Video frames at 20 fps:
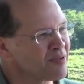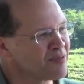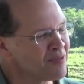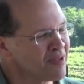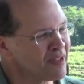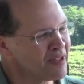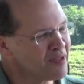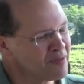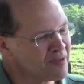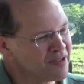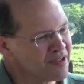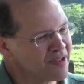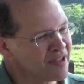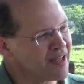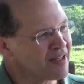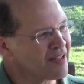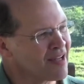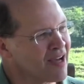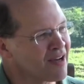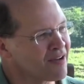but really, when you
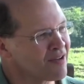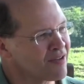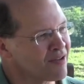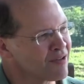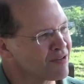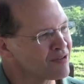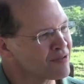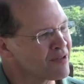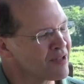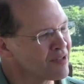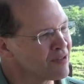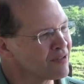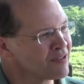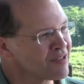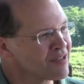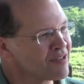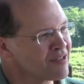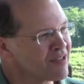get down to those critical